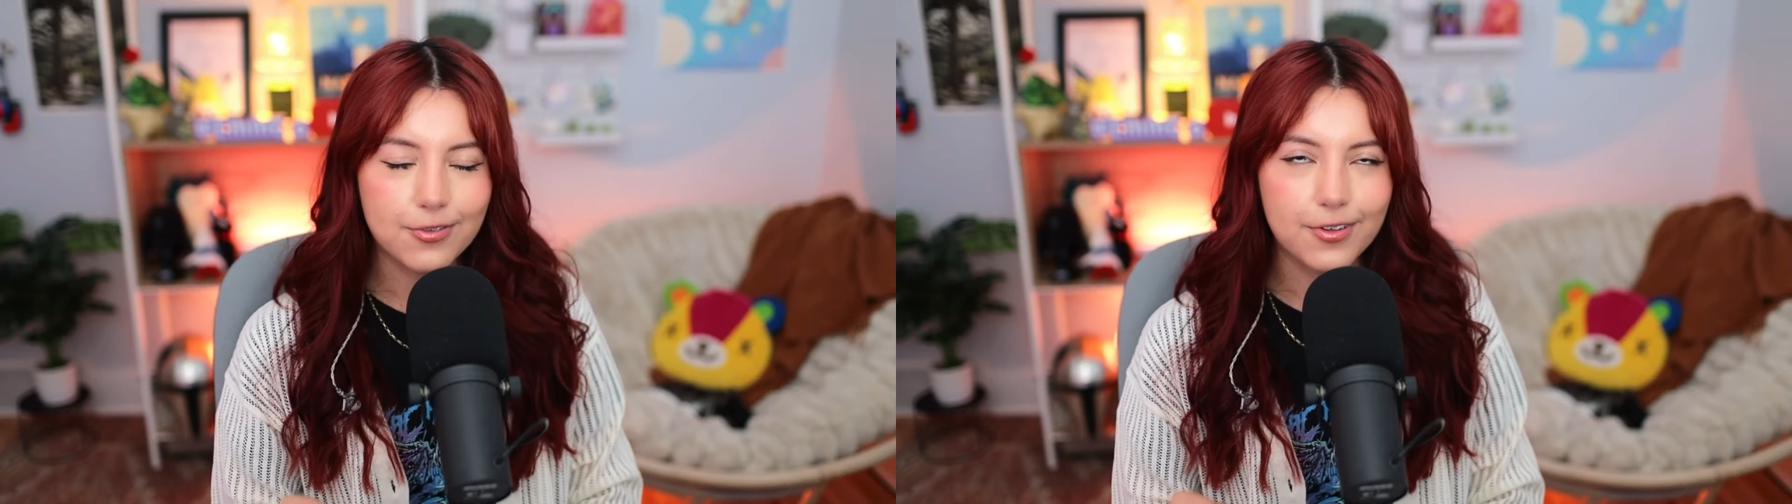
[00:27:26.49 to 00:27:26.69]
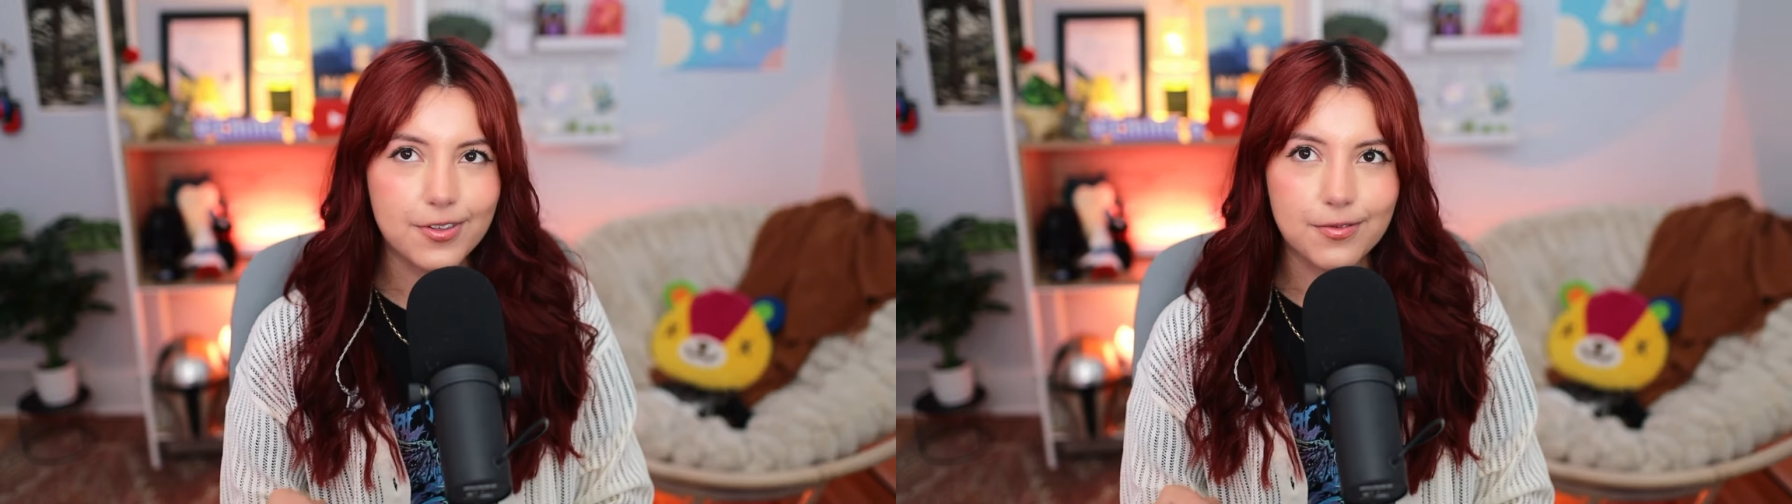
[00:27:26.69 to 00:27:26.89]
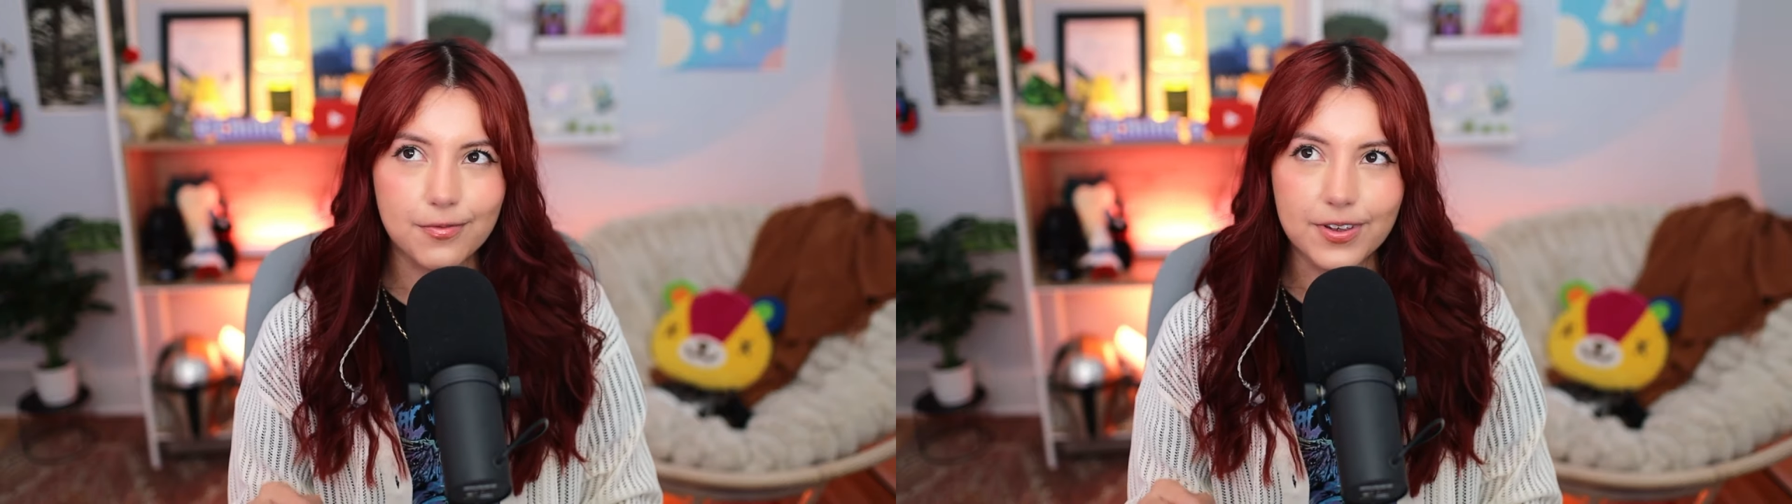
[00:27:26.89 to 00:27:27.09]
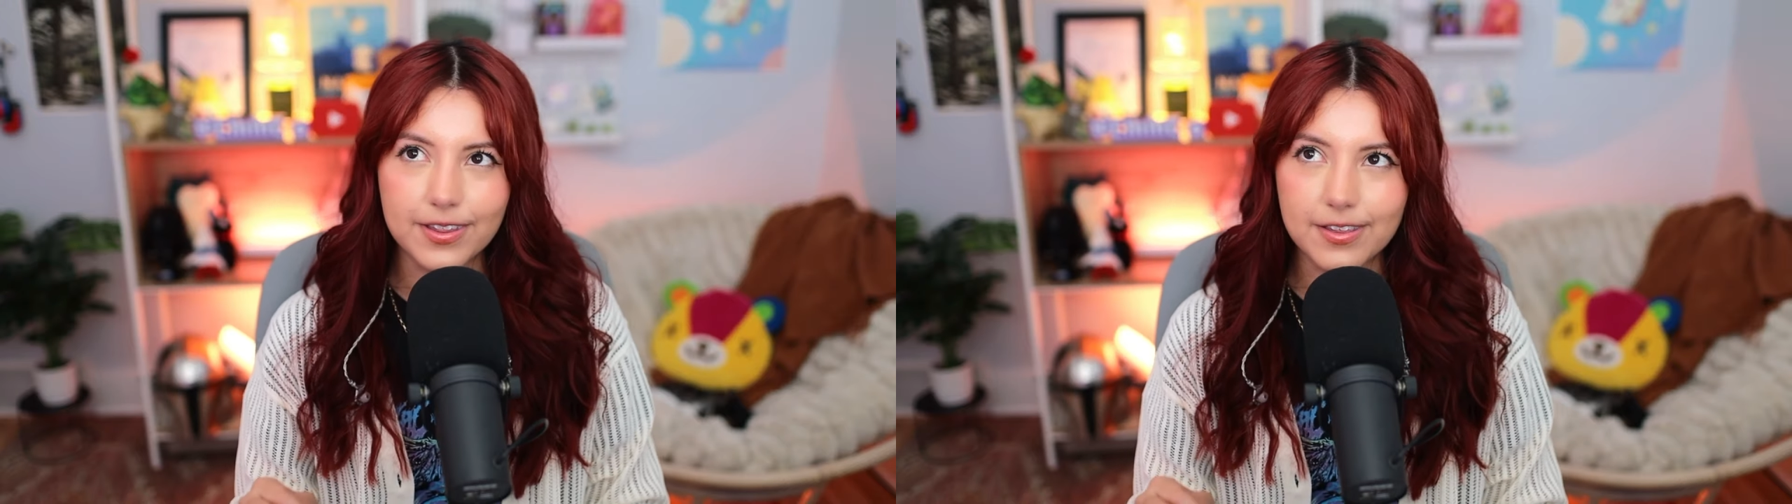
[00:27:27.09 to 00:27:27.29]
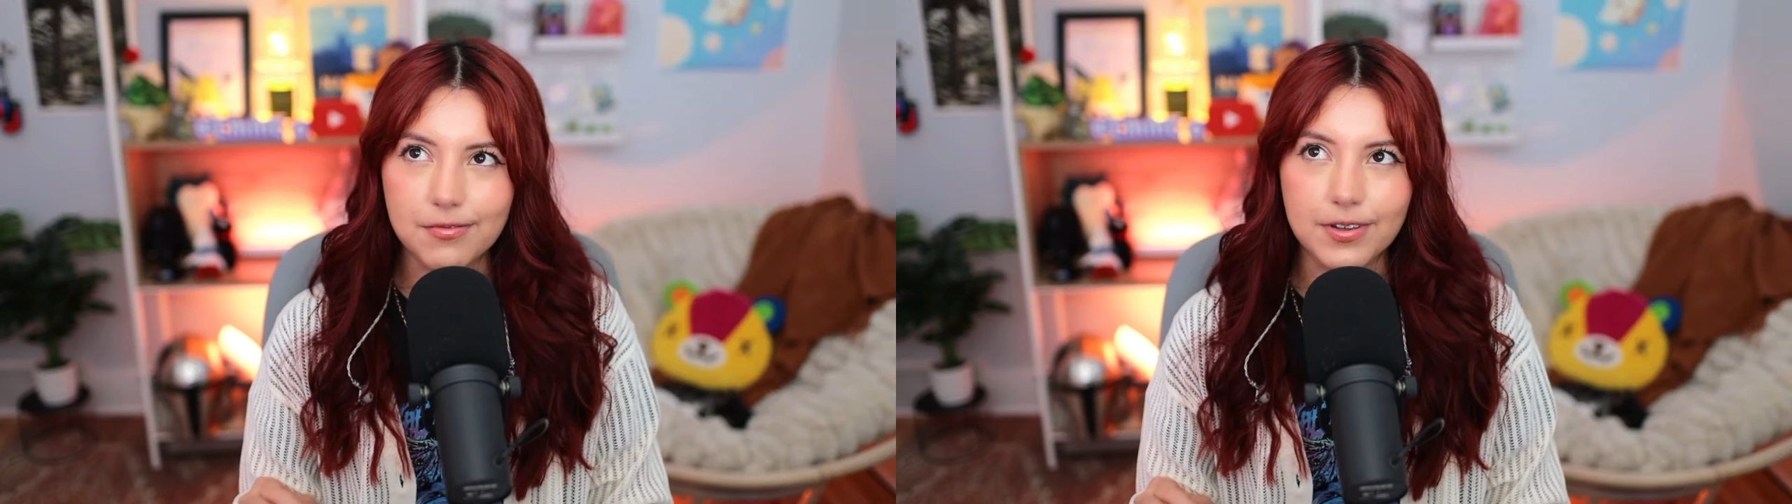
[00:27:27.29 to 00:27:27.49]
looks
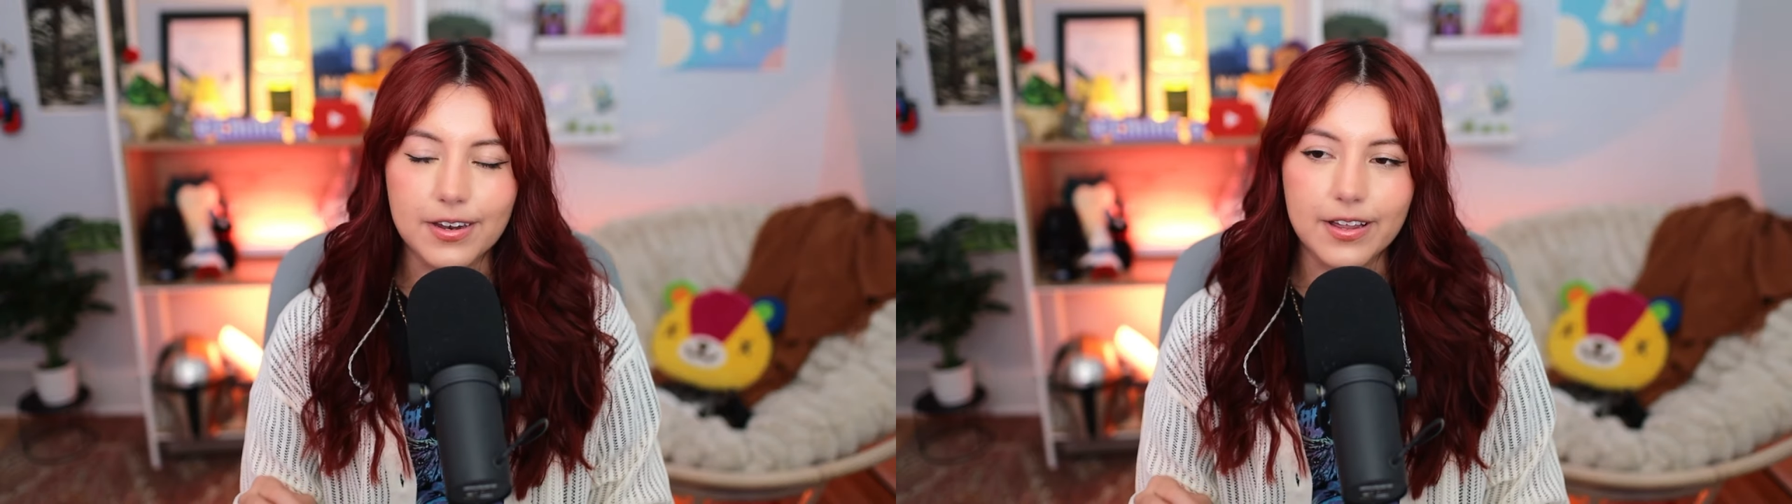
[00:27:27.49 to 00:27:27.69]
really sweet.